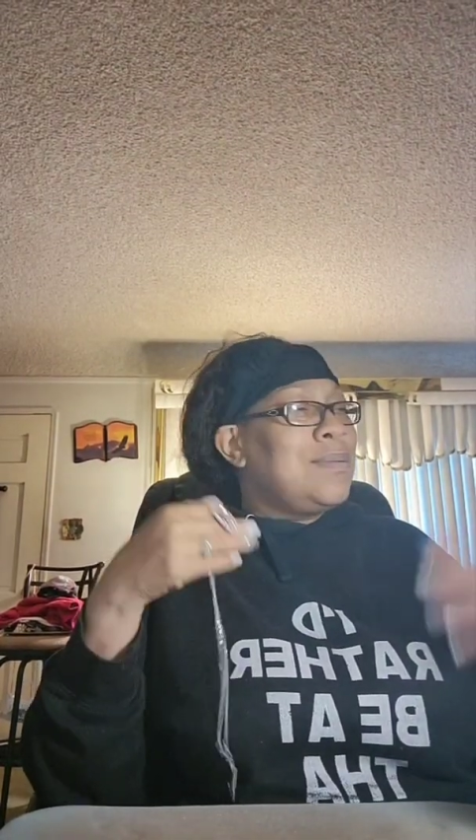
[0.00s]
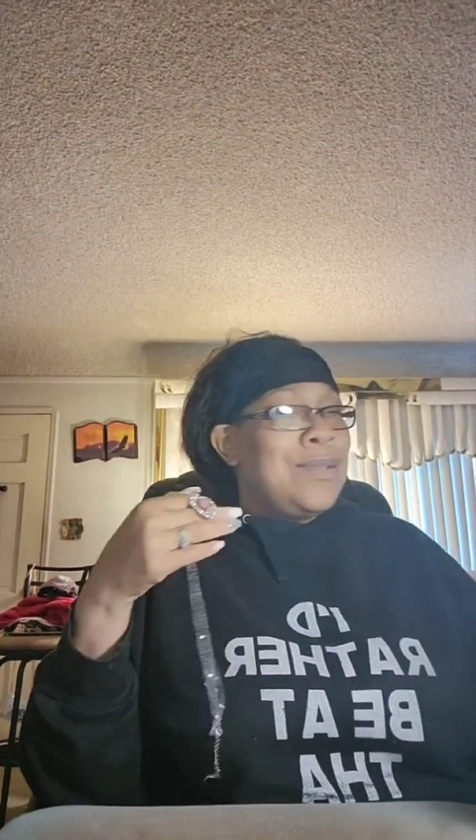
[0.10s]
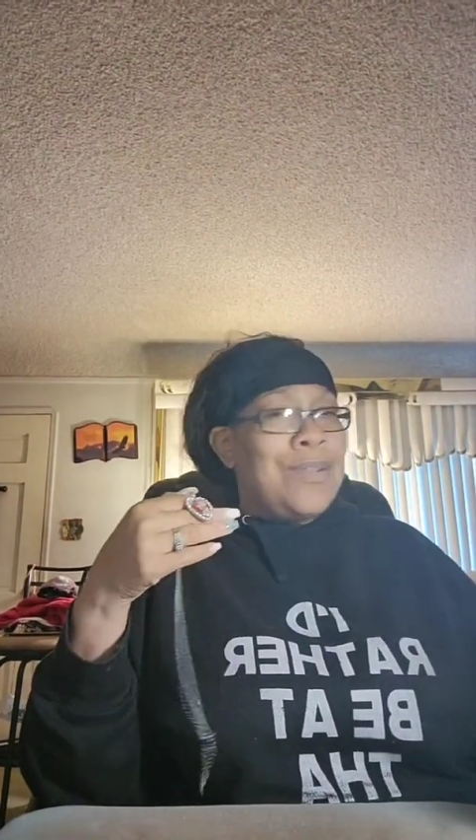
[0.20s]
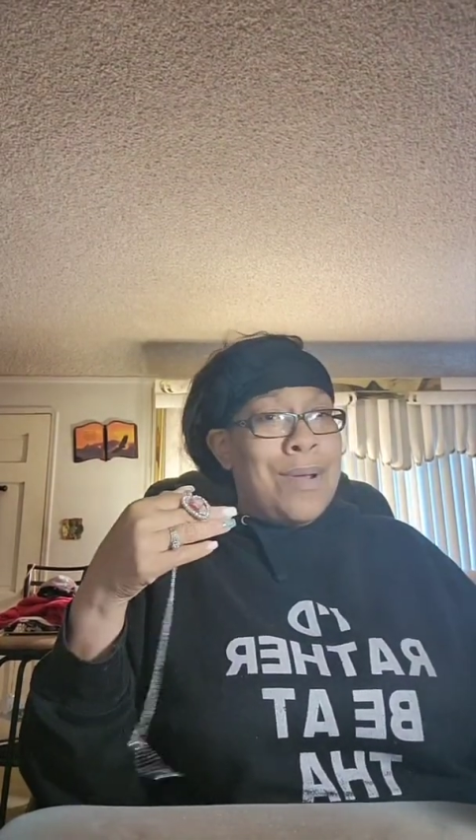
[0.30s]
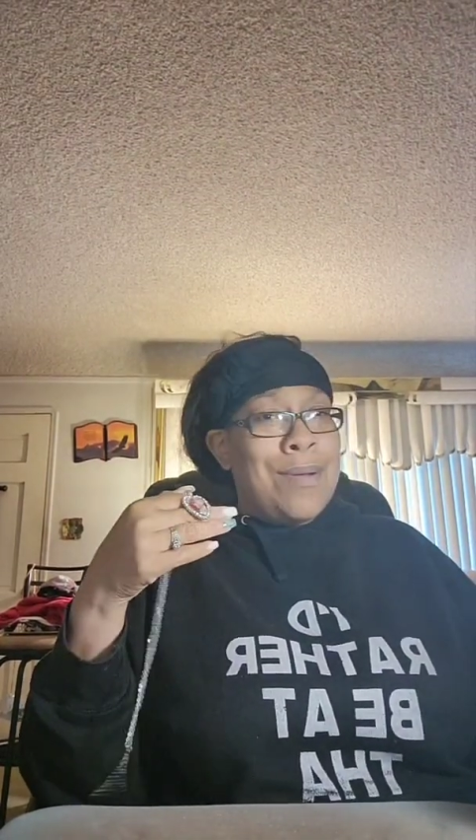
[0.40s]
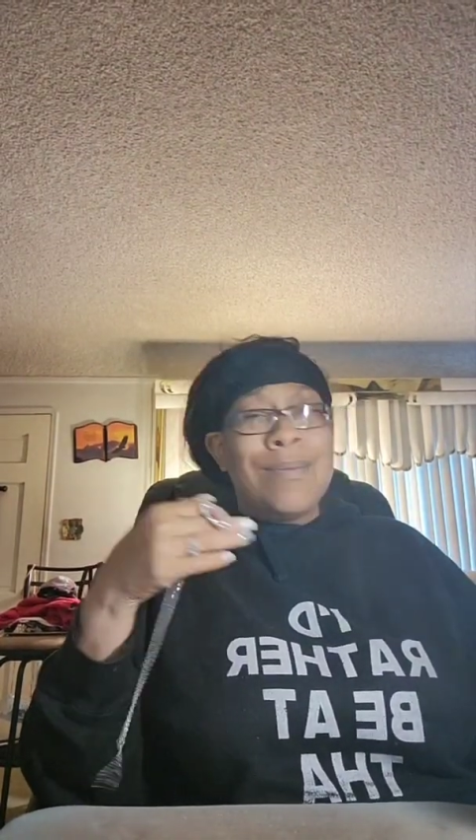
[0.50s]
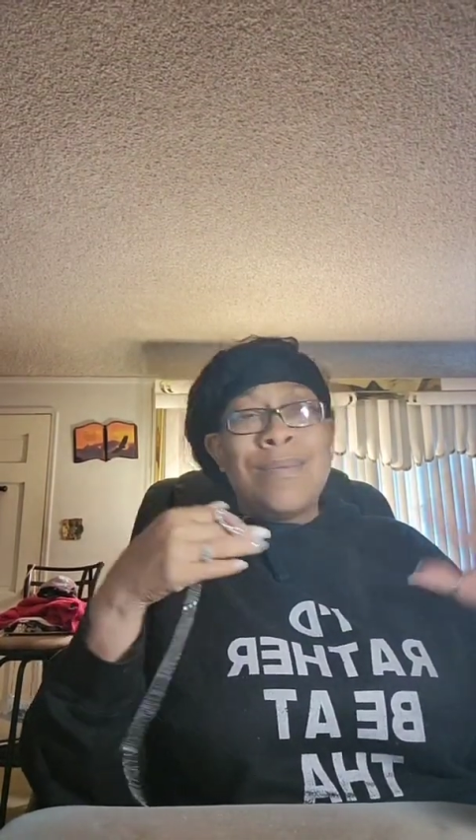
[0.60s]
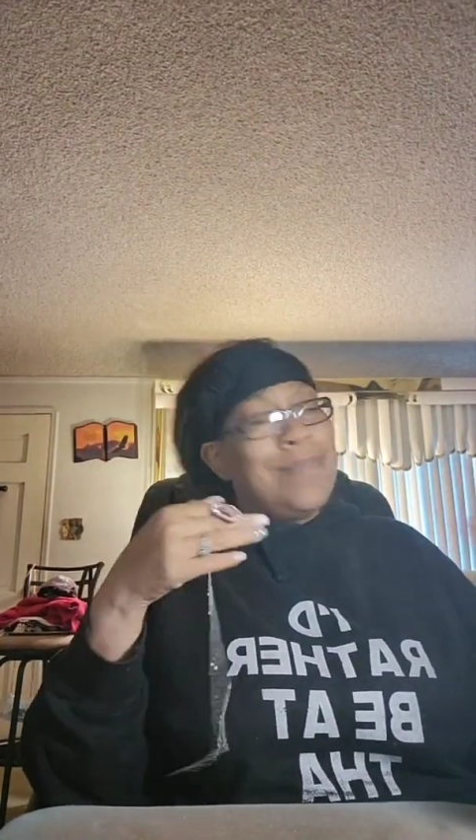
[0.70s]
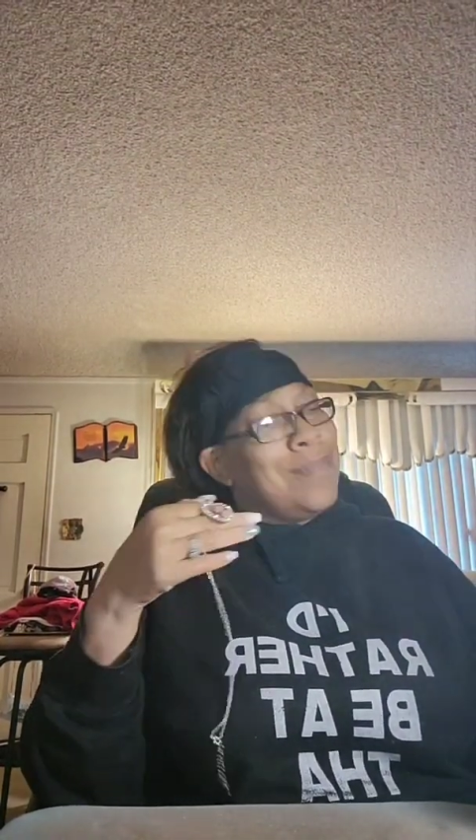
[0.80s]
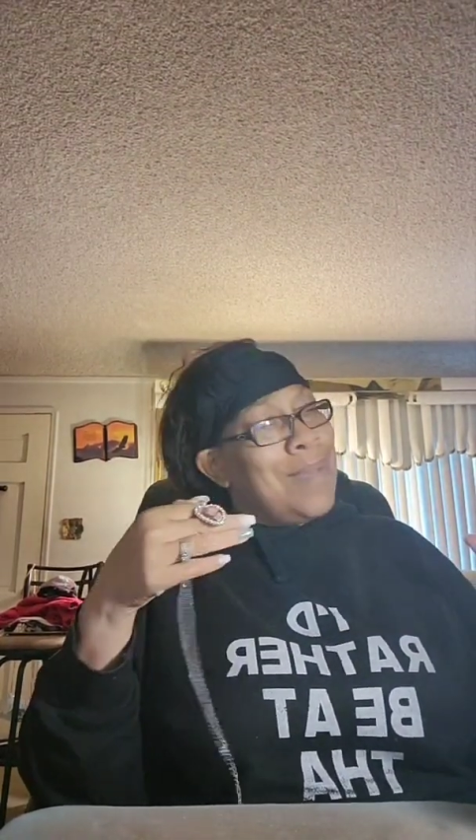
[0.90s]
you know,
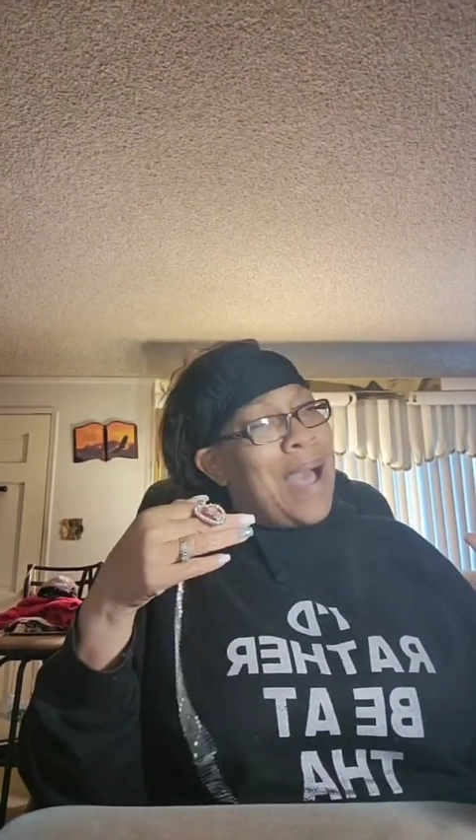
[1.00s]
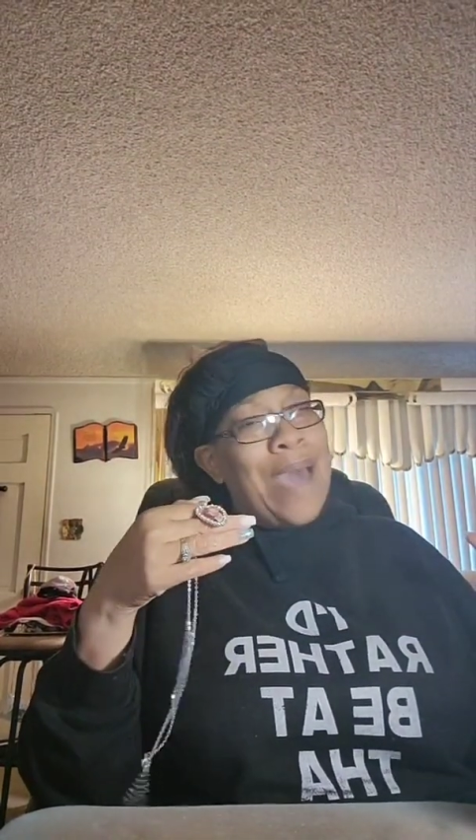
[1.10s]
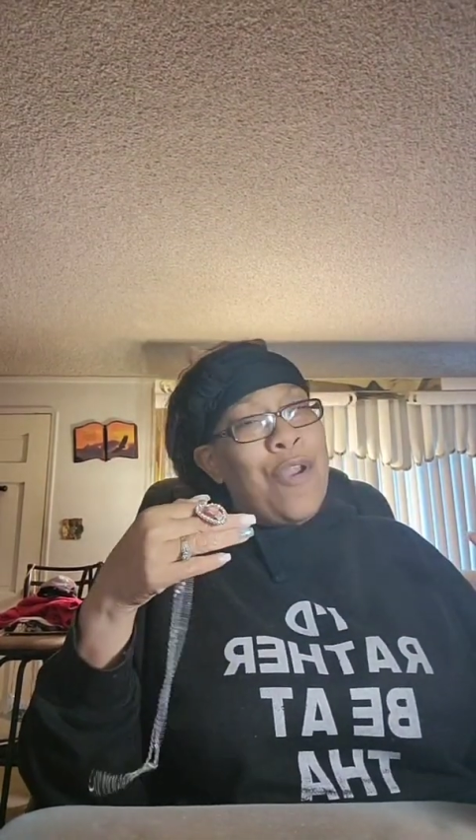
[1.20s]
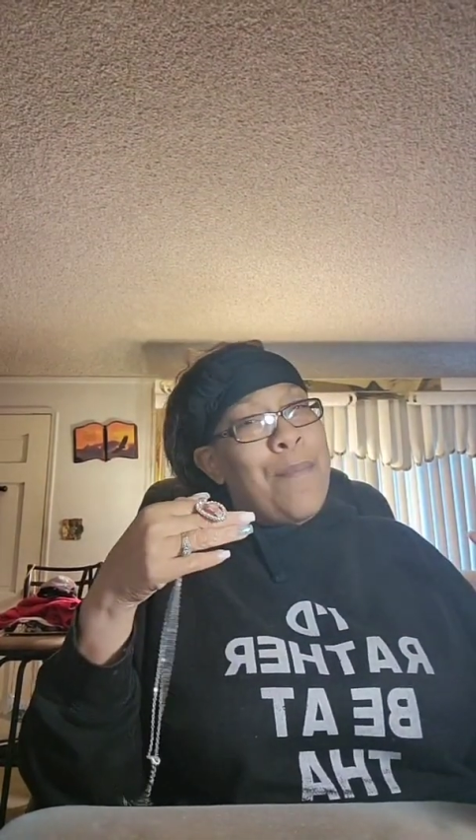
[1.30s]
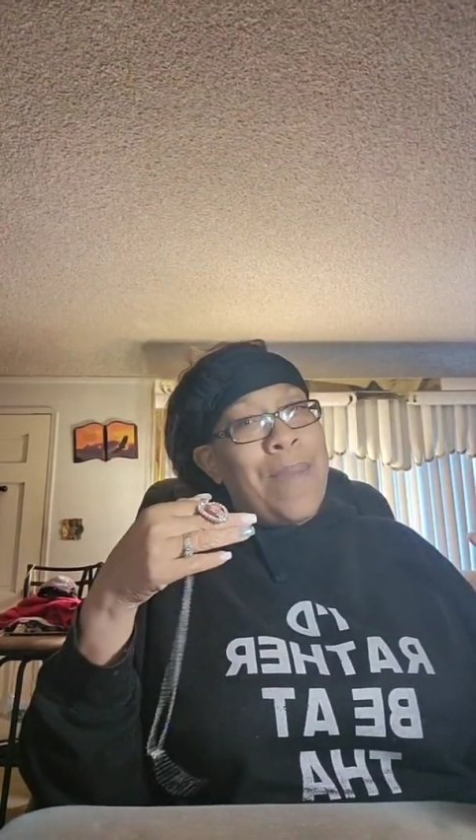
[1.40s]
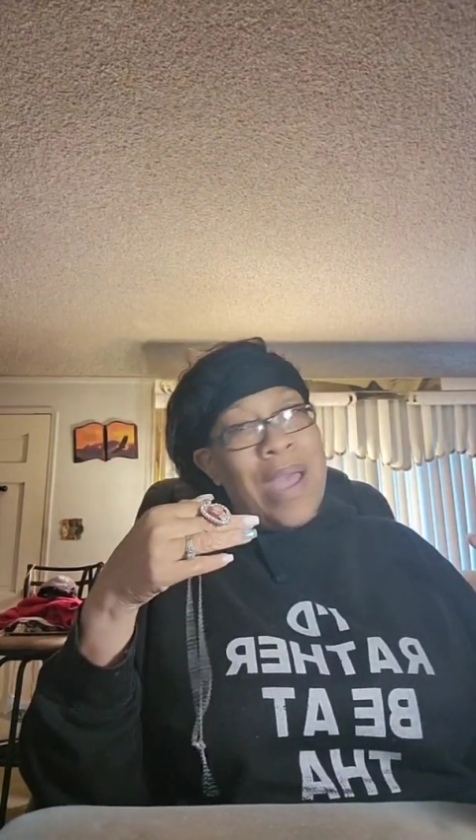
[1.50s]
I don't